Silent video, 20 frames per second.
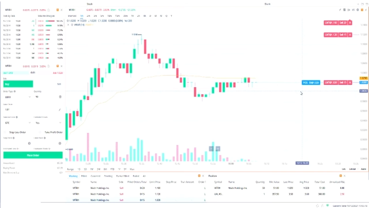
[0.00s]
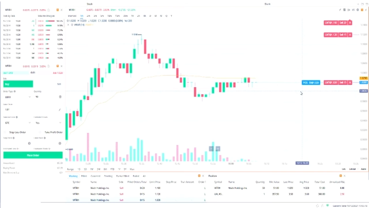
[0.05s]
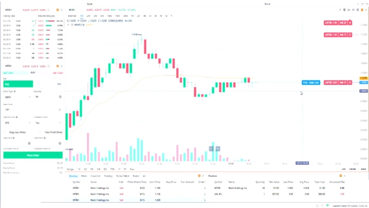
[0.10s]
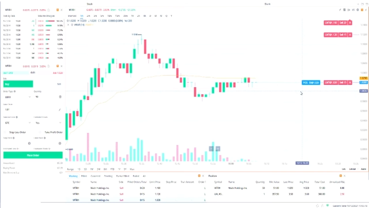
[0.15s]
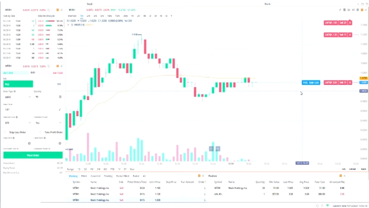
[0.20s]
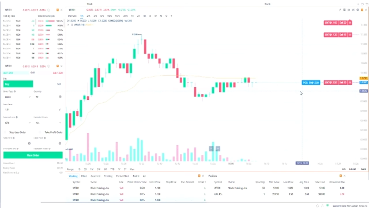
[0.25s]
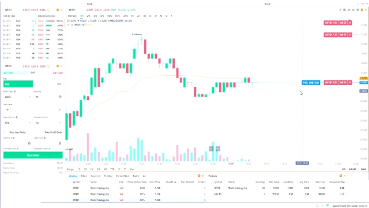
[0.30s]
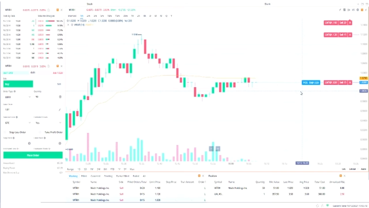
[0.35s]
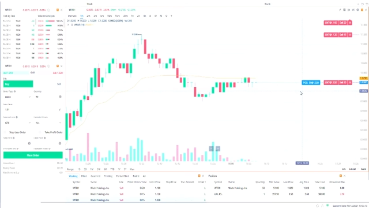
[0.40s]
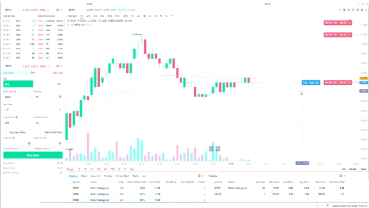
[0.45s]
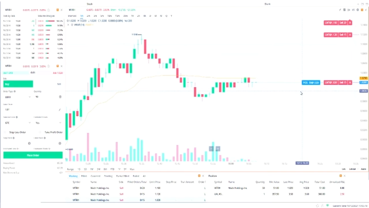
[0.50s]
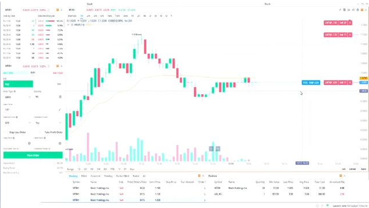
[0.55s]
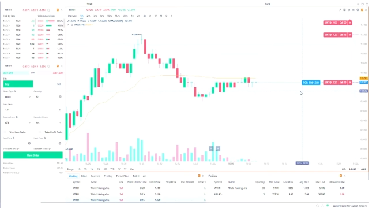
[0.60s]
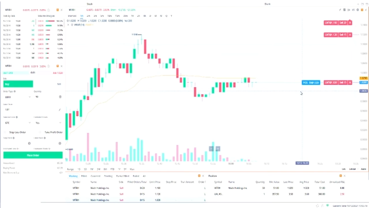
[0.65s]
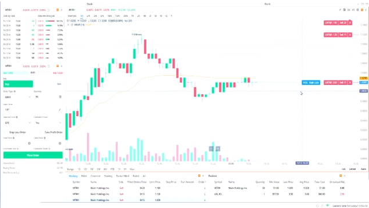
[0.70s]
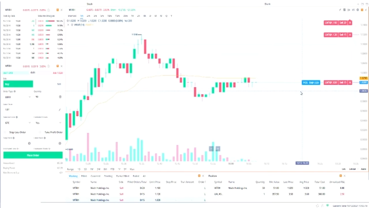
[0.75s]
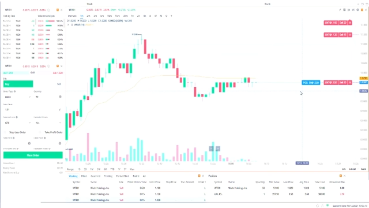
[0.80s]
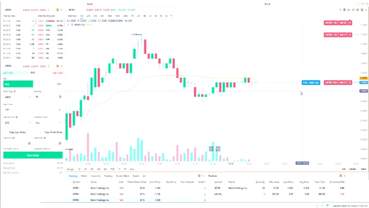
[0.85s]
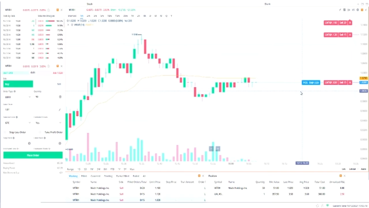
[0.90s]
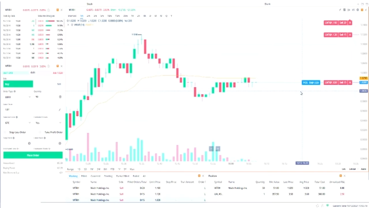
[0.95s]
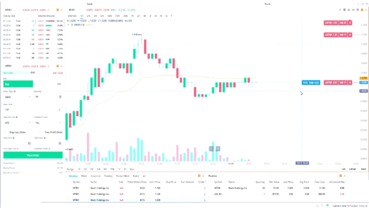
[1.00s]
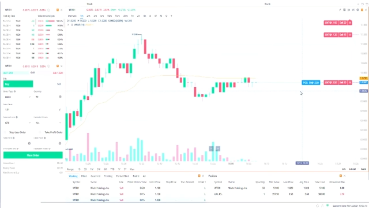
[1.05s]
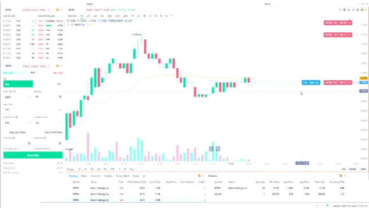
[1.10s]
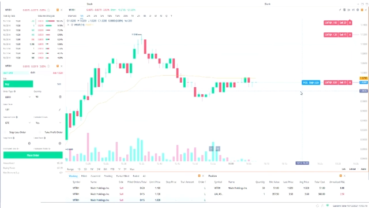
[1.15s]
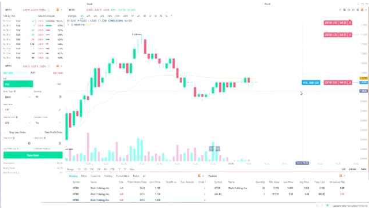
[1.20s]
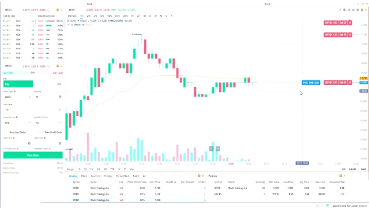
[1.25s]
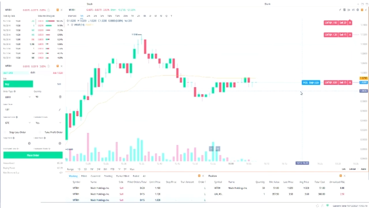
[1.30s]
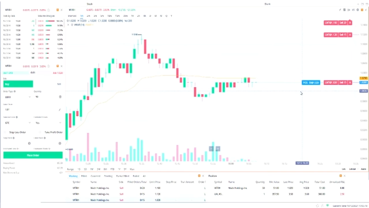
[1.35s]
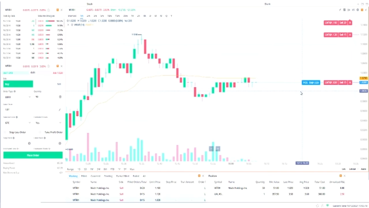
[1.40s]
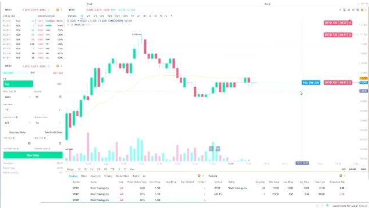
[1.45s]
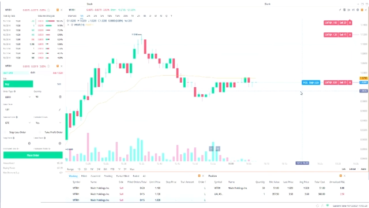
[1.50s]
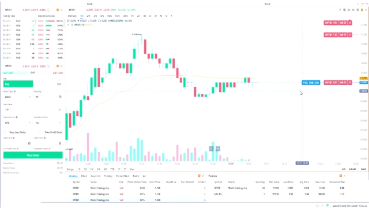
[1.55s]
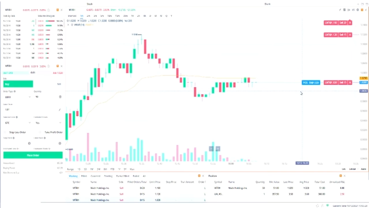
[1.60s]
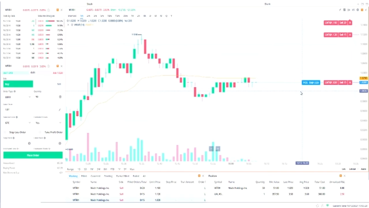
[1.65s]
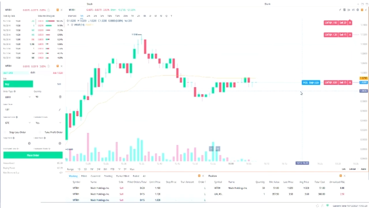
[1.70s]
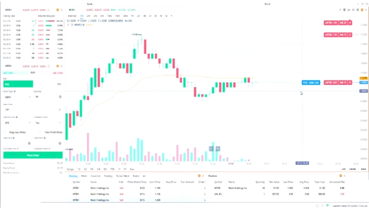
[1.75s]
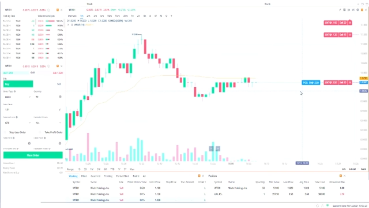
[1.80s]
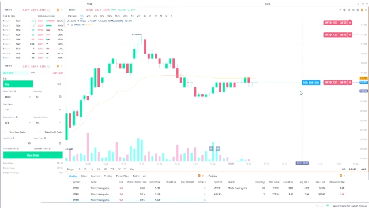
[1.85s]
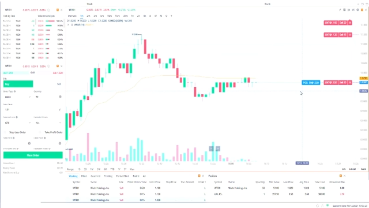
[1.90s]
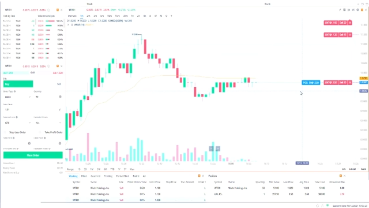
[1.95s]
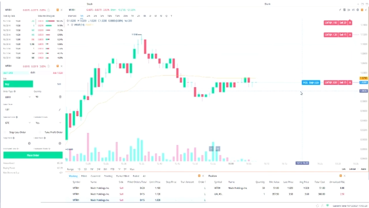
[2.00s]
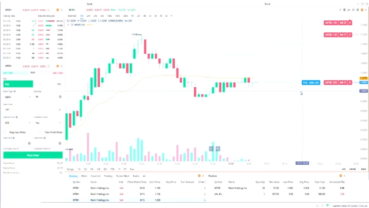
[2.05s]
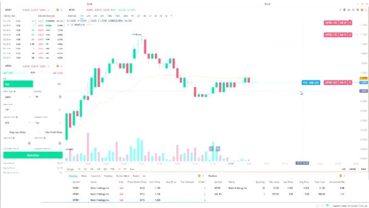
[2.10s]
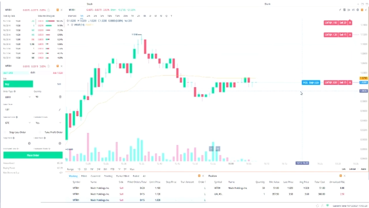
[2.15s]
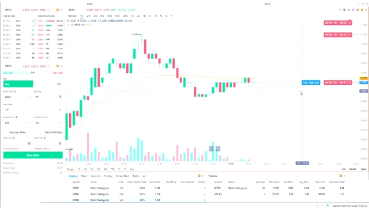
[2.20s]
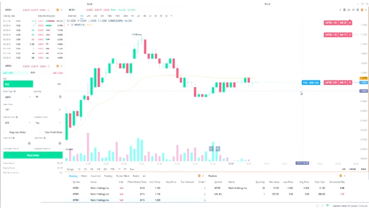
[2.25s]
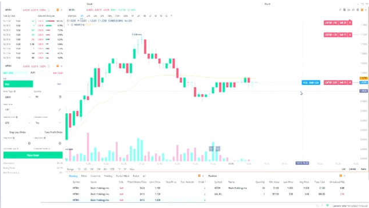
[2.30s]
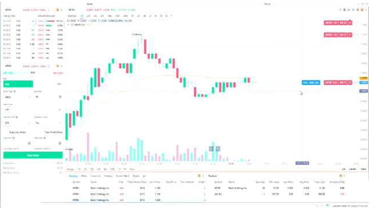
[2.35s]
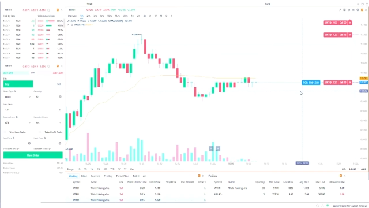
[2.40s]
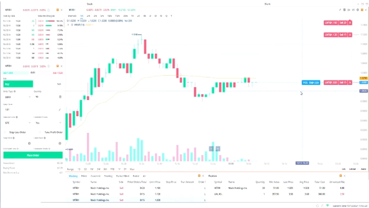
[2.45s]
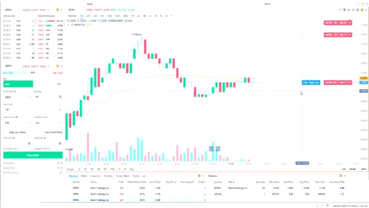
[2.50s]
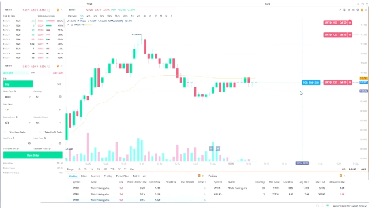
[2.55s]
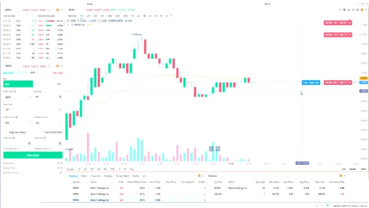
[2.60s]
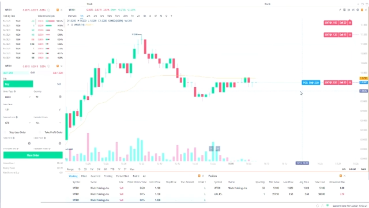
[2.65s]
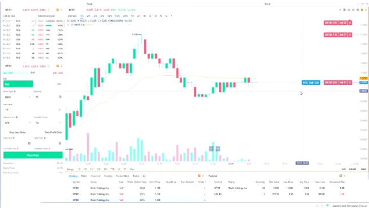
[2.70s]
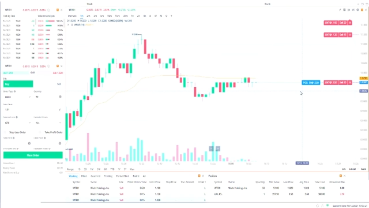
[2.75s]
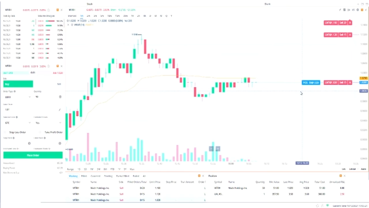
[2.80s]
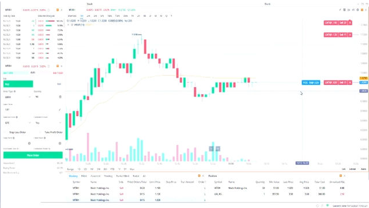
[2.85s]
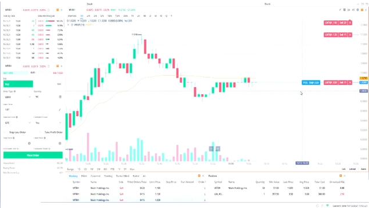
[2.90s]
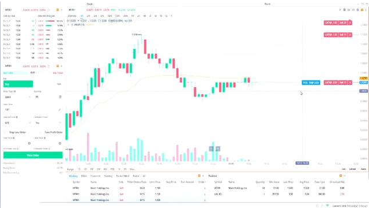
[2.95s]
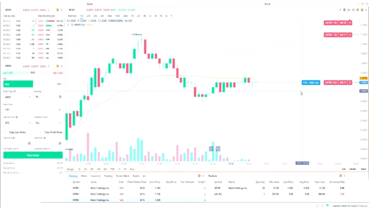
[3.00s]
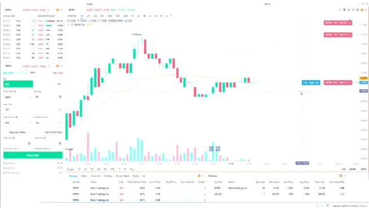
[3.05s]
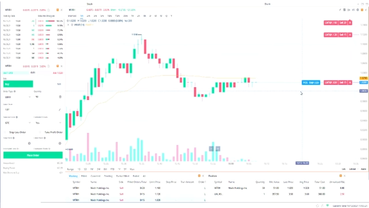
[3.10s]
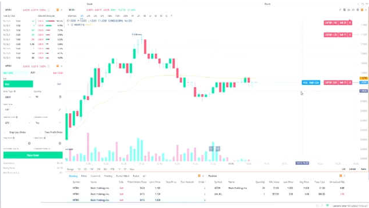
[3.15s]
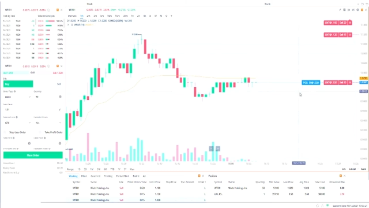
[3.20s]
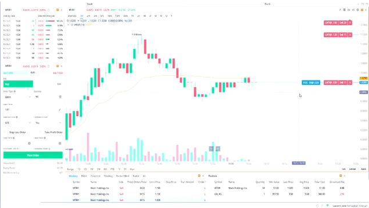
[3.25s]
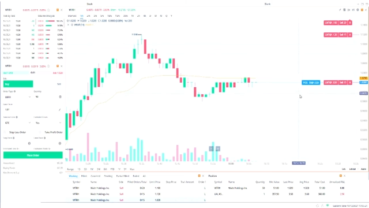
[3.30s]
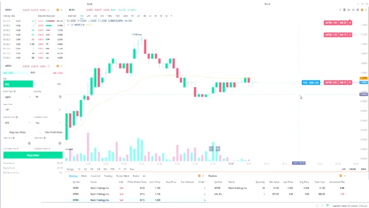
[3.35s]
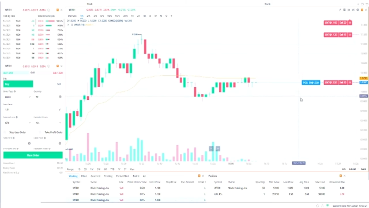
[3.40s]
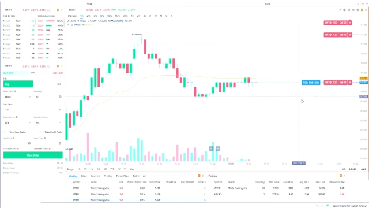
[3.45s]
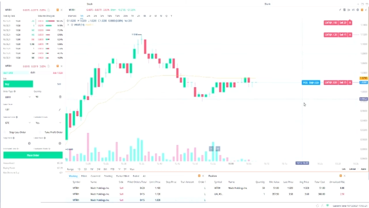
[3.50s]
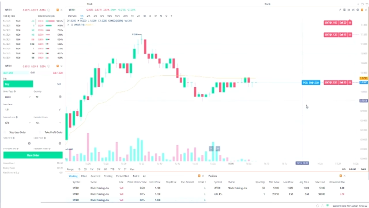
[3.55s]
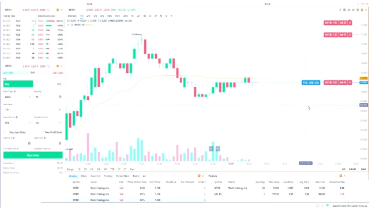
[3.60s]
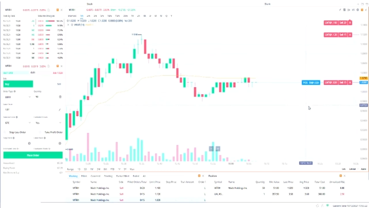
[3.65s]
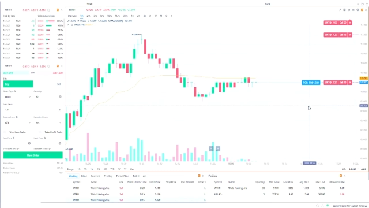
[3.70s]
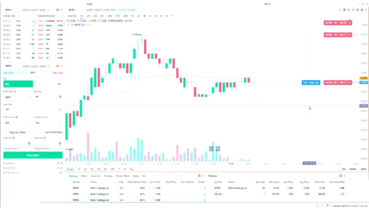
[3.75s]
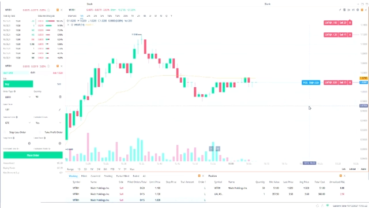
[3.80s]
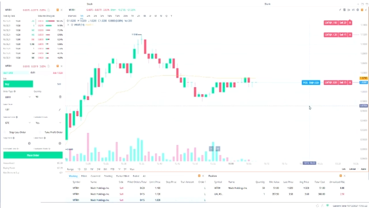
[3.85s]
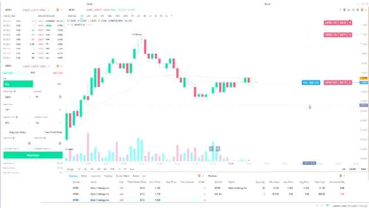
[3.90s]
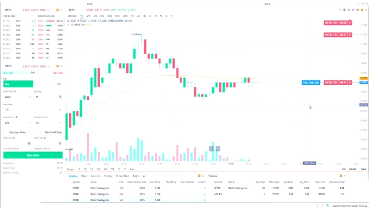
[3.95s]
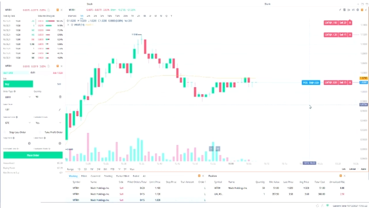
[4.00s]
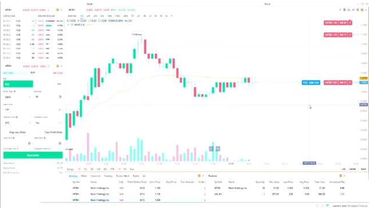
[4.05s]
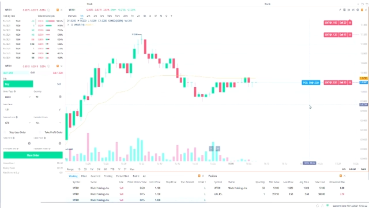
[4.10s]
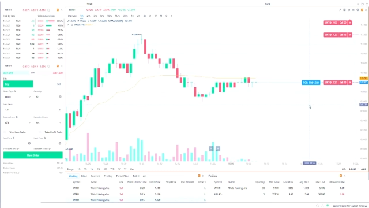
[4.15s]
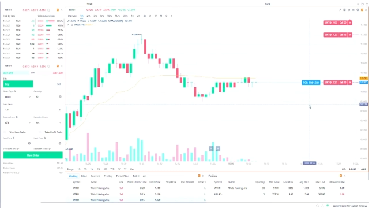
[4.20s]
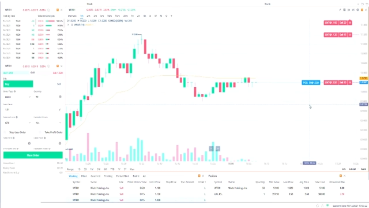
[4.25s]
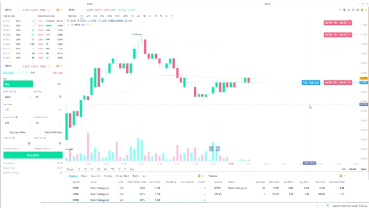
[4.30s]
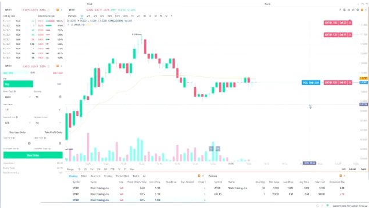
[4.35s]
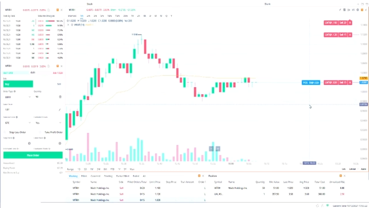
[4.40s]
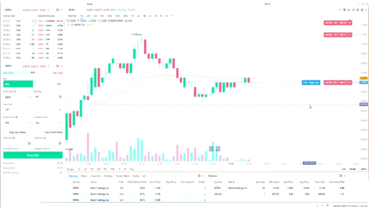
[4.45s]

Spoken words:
[unreadable: no face in view]